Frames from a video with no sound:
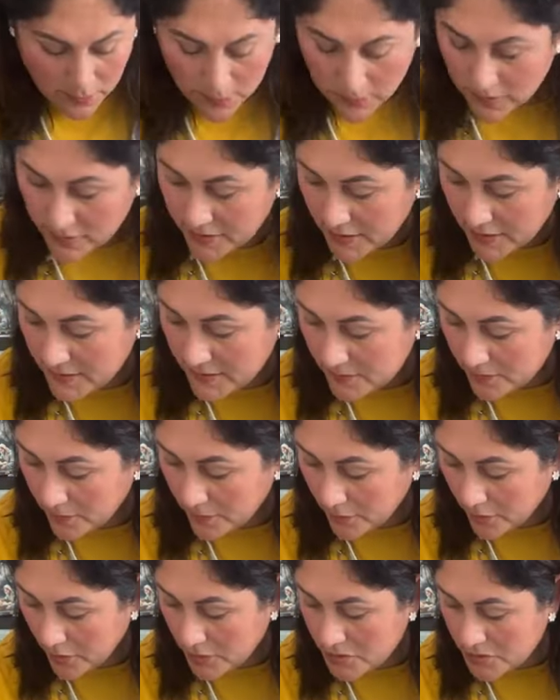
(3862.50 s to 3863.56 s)
Gonna put
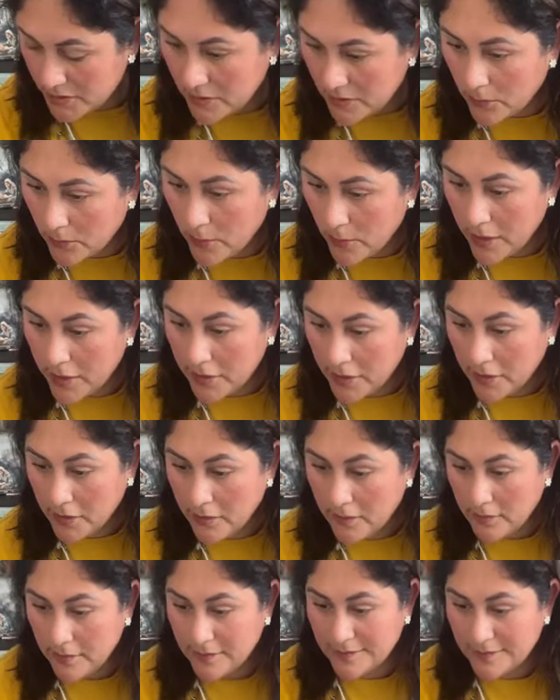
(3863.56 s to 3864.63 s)
this brush in the
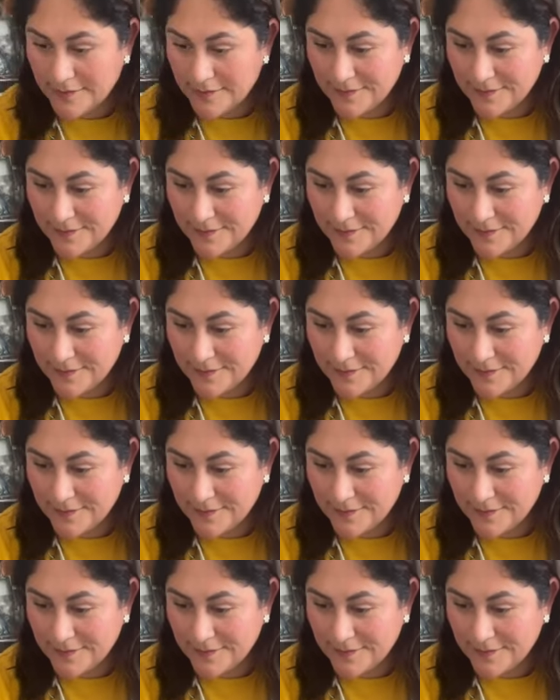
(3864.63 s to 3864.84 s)
water.